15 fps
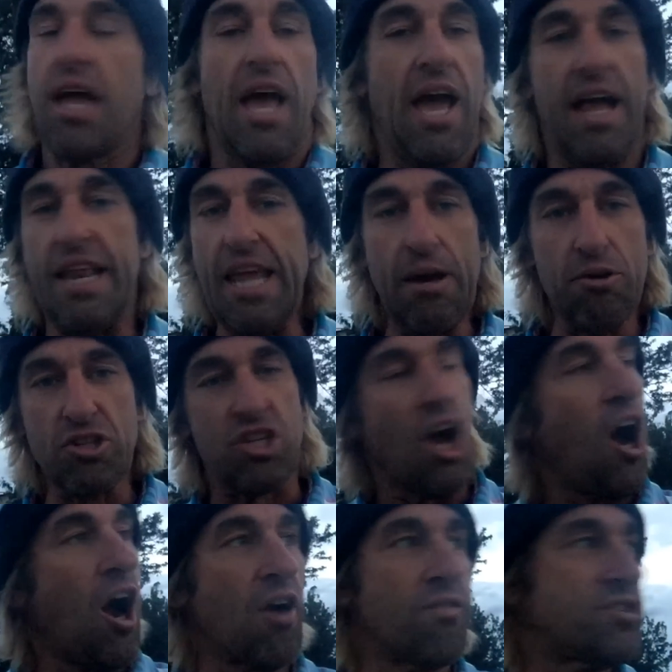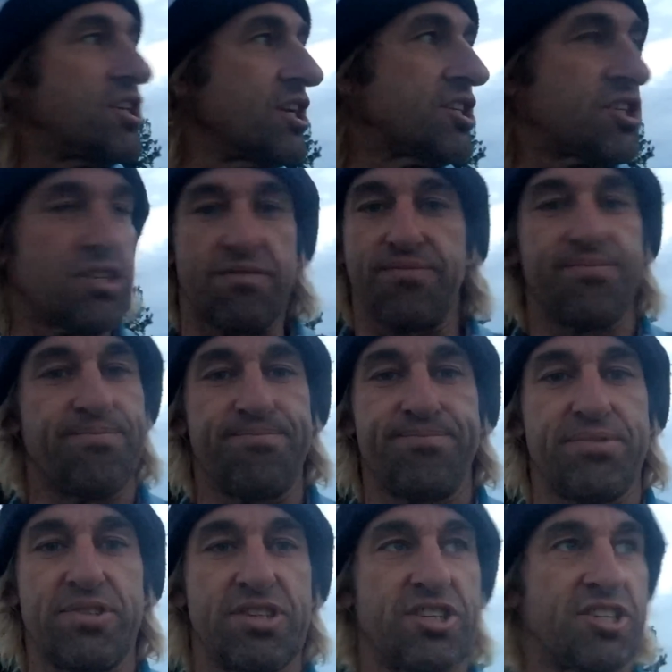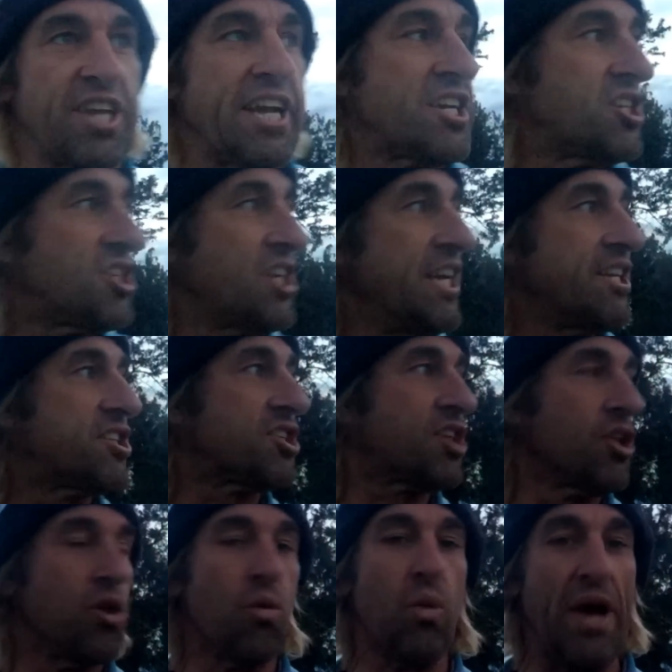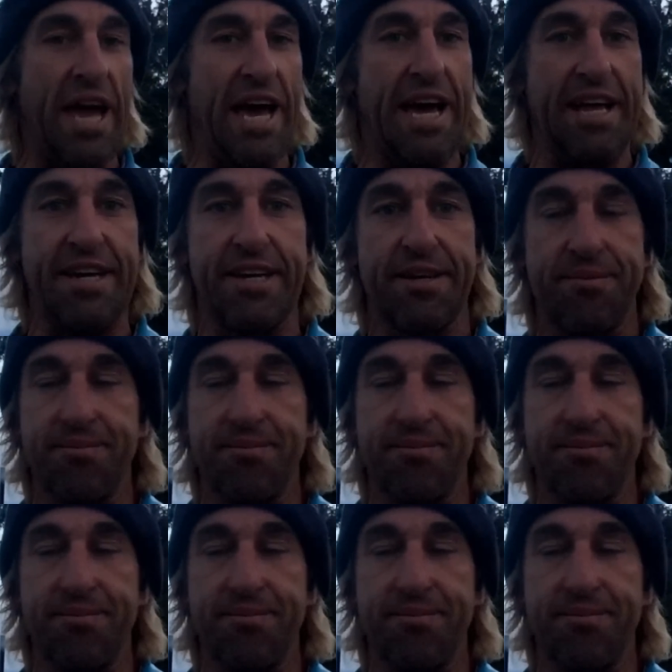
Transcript: And he was all just six sheets to the wind.